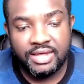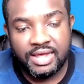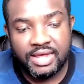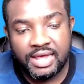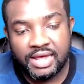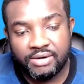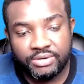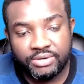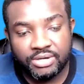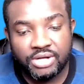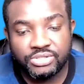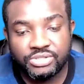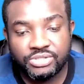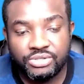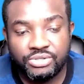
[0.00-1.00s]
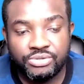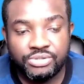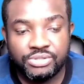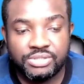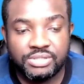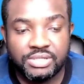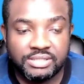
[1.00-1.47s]
and we'll also use
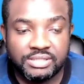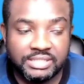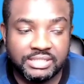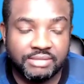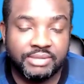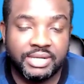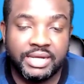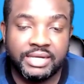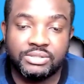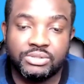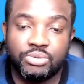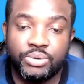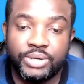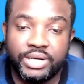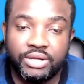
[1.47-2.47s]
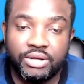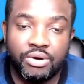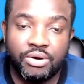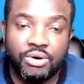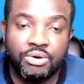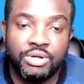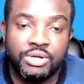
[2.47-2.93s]
a system like
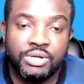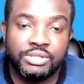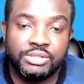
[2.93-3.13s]
Twilio to